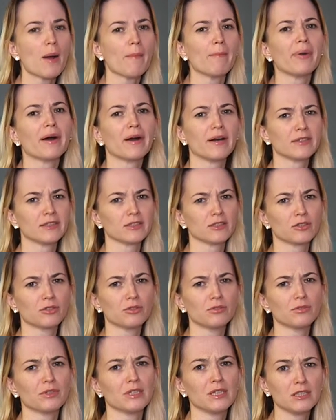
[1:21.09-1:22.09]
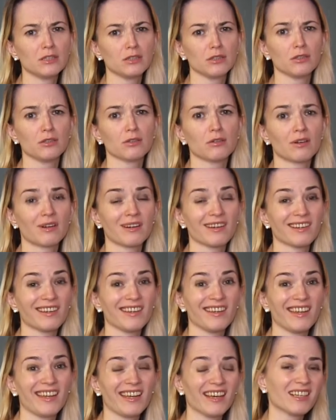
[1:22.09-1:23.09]
but to read your
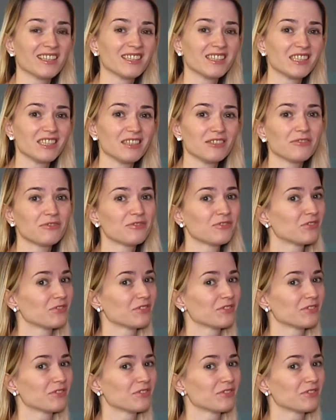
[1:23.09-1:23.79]
negative